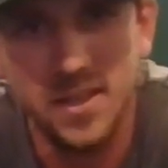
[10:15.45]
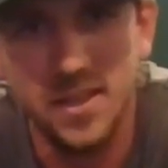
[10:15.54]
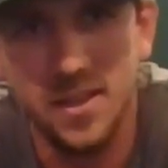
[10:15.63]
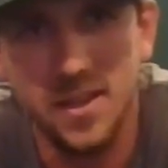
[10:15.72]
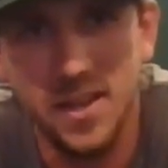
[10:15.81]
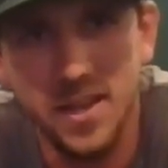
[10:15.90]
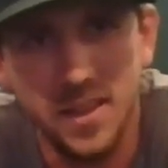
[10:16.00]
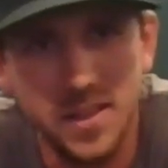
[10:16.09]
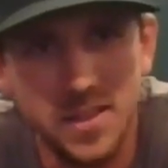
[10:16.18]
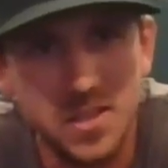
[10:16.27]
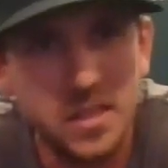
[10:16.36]
Uh, anything
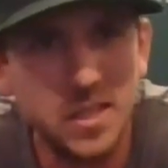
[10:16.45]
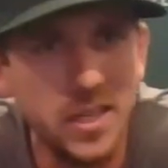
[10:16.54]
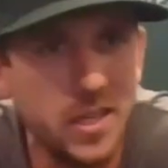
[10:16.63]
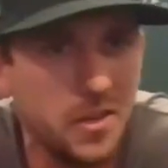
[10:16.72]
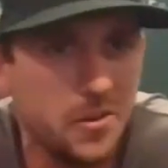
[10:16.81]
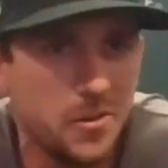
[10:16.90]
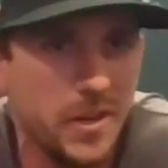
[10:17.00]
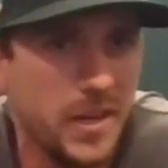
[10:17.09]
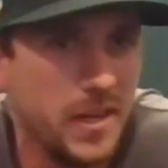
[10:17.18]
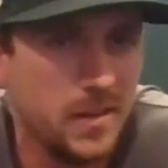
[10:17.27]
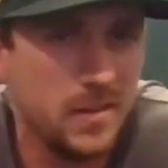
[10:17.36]
that's clean and
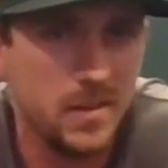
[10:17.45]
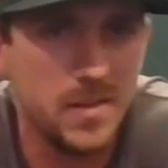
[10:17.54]
green